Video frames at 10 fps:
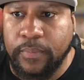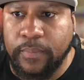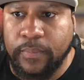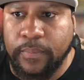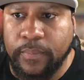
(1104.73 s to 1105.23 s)

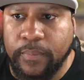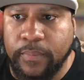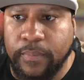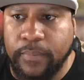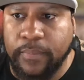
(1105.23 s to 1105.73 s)

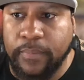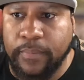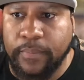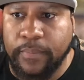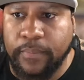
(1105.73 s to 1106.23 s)

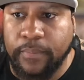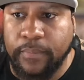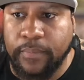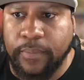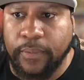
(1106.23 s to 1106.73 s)

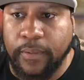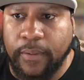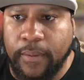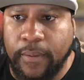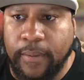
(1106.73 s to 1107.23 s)

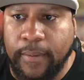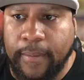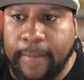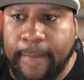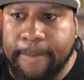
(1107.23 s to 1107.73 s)

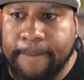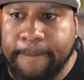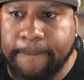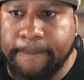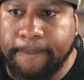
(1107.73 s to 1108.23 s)

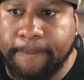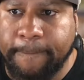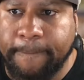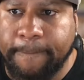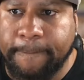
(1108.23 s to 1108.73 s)

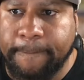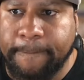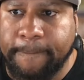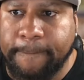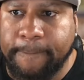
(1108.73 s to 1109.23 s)

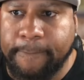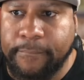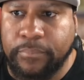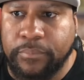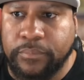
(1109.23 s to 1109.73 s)

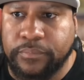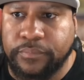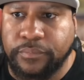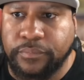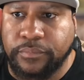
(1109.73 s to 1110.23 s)

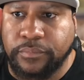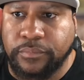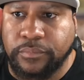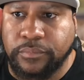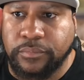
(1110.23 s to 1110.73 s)

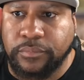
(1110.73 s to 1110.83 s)
[no speech]